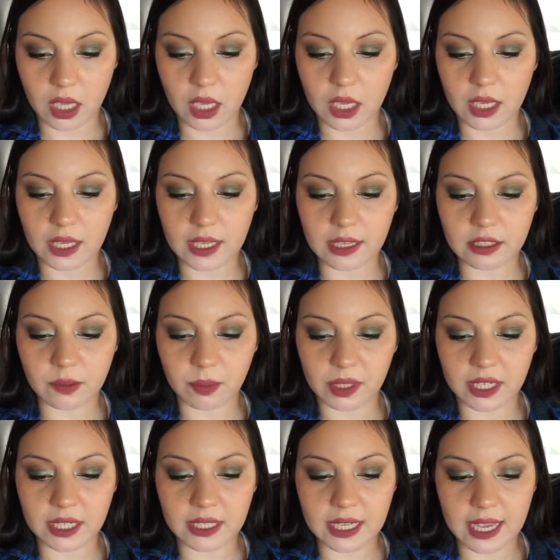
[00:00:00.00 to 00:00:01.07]
He
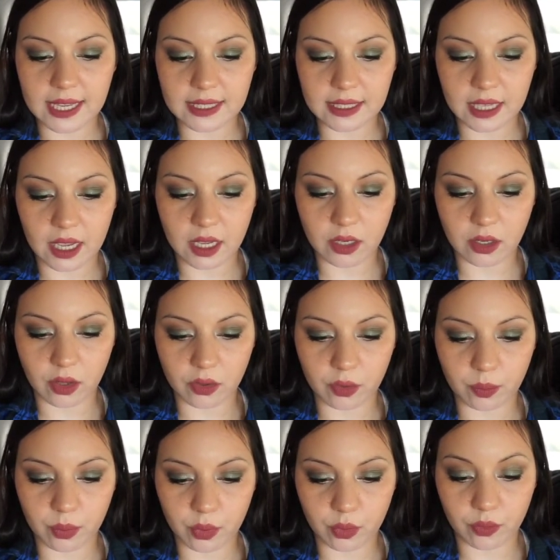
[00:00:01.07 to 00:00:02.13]
explained as yet another
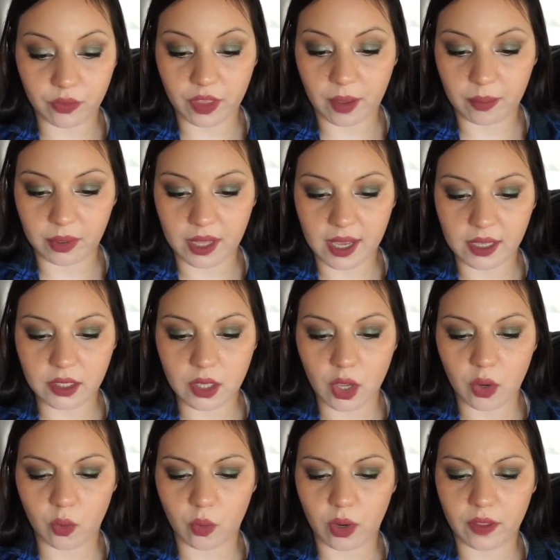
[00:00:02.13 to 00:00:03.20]
proof that blacks
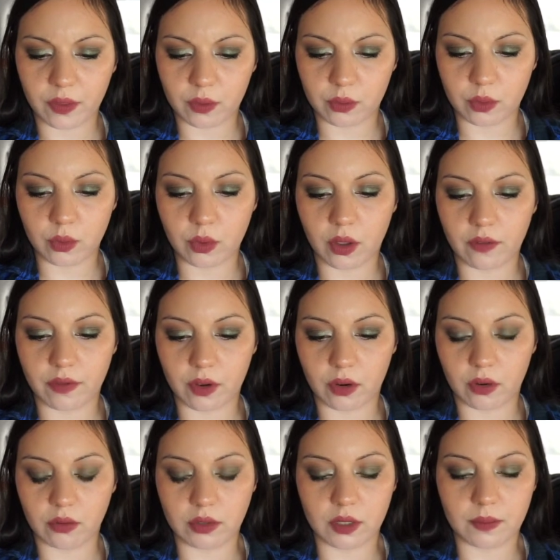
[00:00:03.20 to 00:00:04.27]
were at the root of their
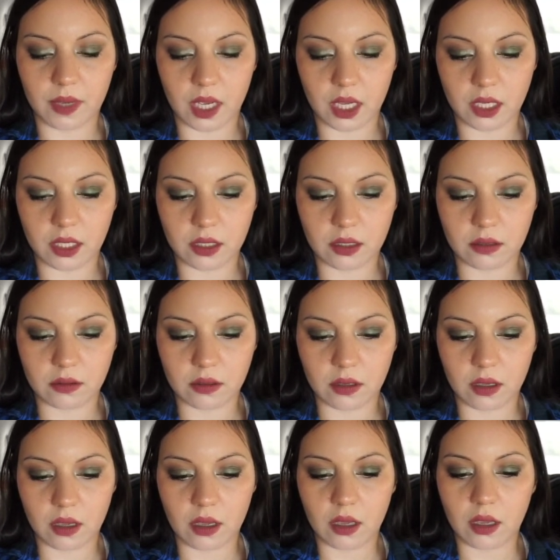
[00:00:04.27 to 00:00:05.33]
own demise.
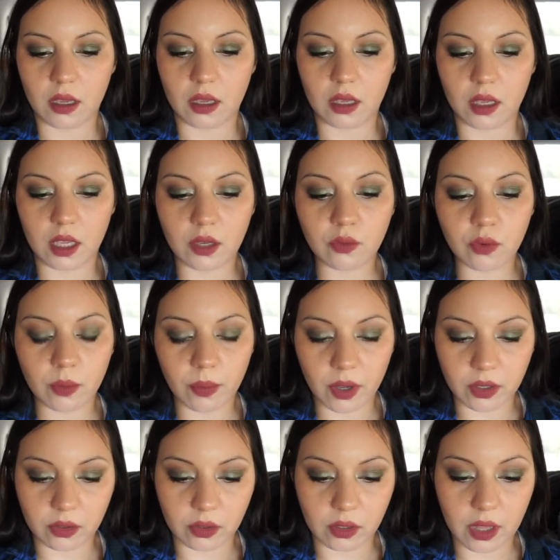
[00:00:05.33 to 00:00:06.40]
In
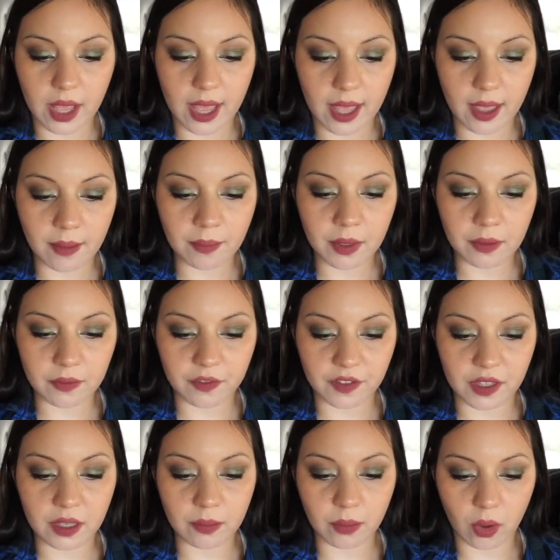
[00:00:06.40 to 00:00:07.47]
rebuttal, M.
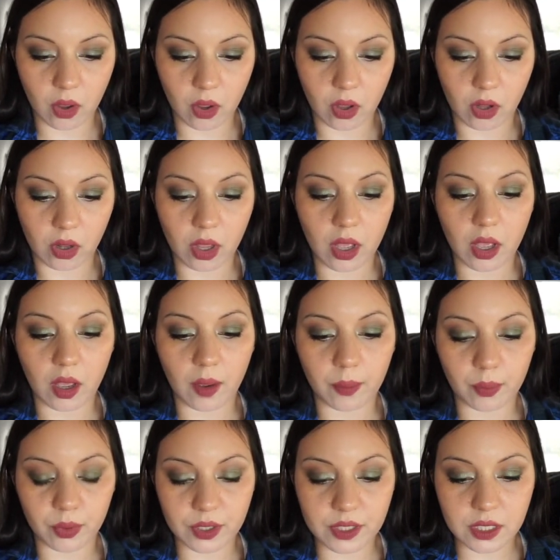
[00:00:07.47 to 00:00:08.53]
V. Ball, a
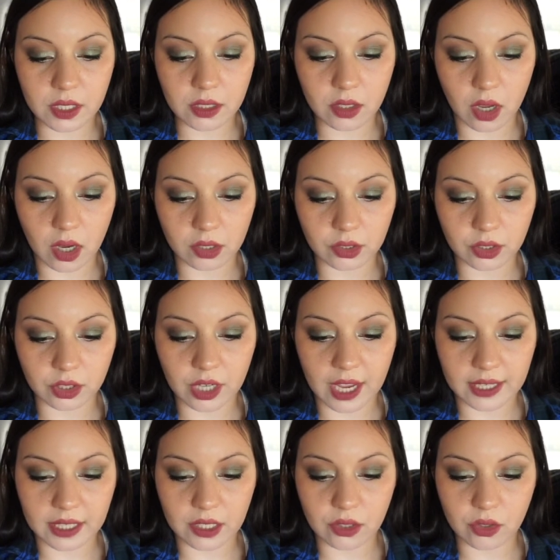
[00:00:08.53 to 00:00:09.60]
prison doctor
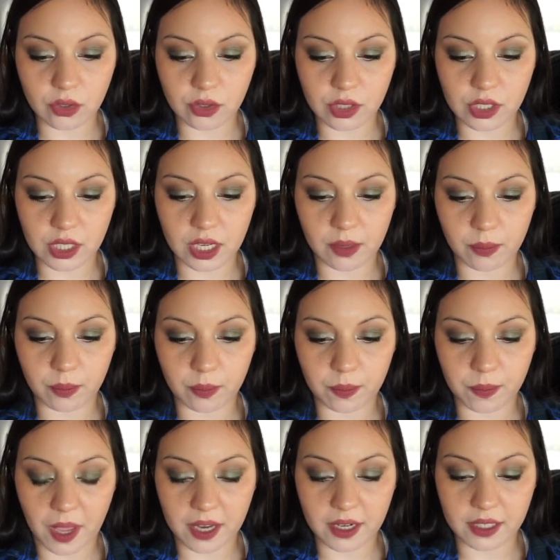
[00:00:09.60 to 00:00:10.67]
at Eastern State
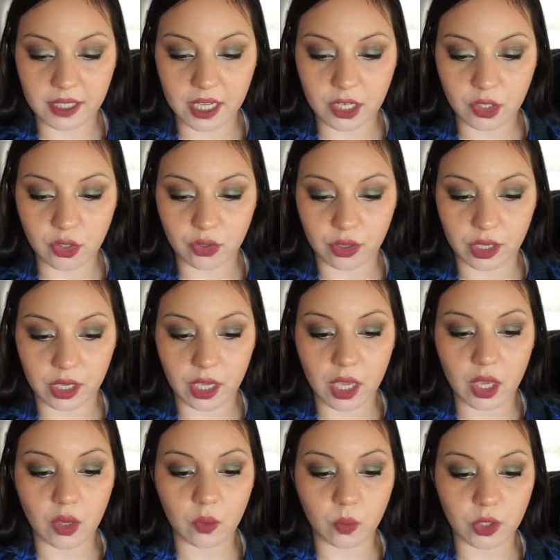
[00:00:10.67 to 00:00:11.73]
Penitentiary,
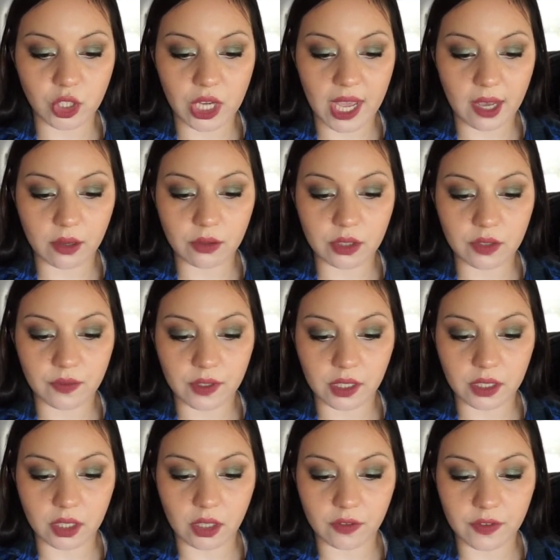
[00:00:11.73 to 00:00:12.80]
which housed
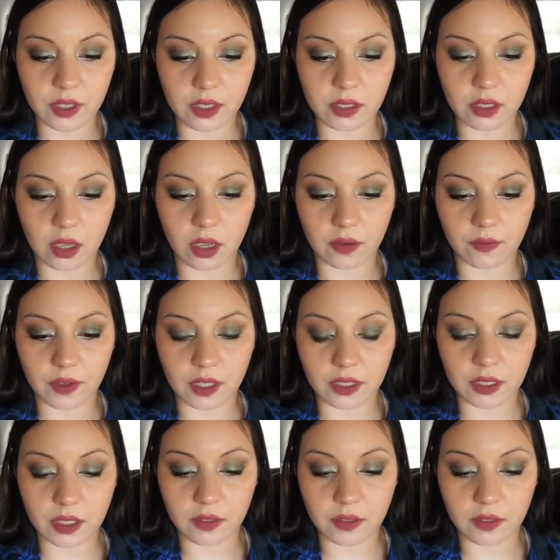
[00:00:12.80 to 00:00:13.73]
Philadelphia's convicted